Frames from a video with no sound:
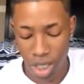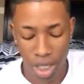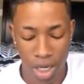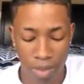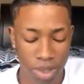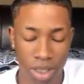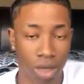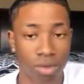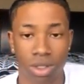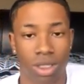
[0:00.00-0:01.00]
now. And I'm
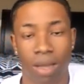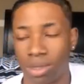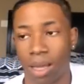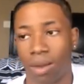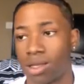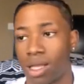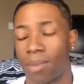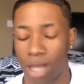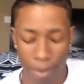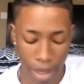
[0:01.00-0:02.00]
don't stop stop
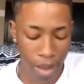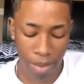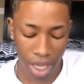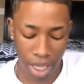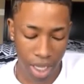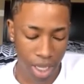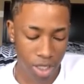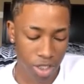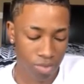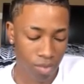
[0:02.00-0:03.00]
stop coming on my
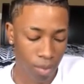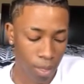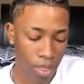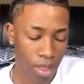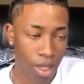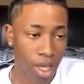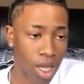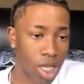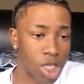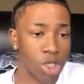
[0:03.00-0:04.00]
page.
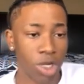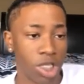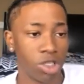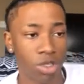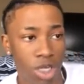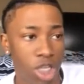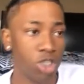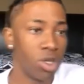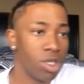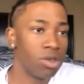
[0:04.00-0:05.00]
You need to do
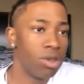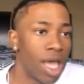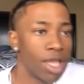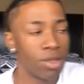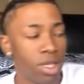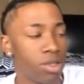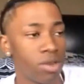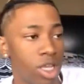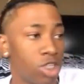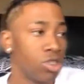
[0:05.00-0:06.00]
this, you need to do that, you need to
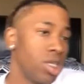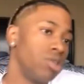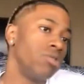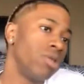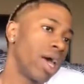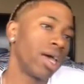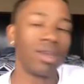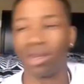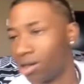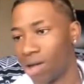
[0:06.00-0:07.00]
do this, you need to do that.
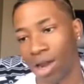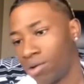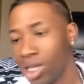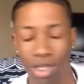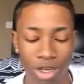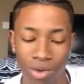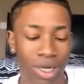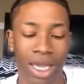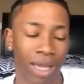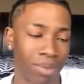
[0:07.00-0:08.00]
No, I don't need to do
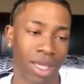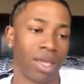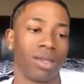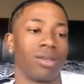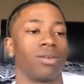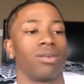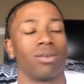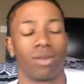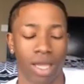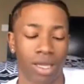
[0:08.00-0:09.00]
a damn thing.
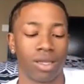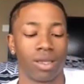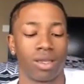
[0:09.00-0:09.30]
Okay?